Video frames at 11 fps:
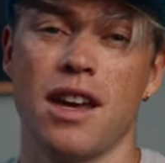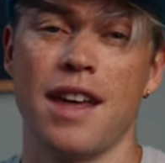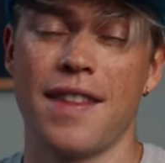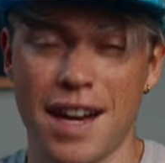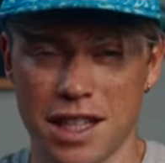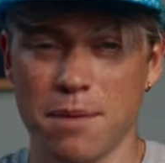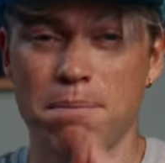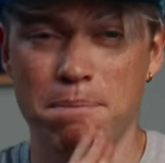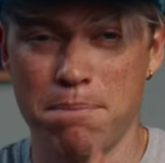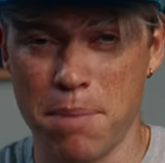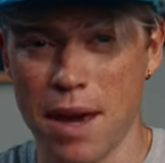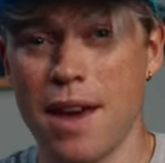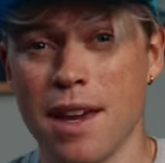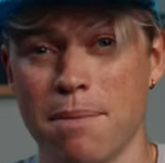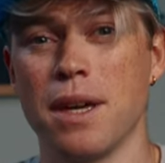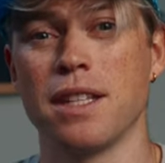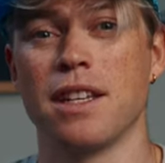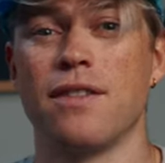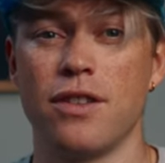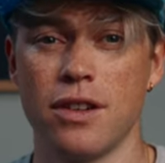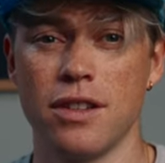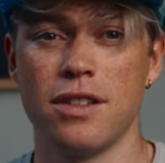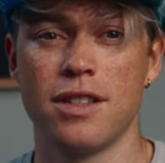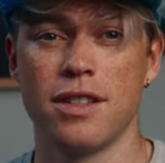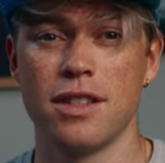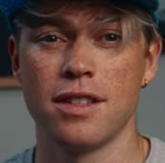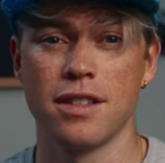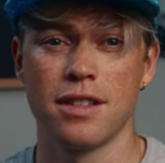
And that is a big, big difference.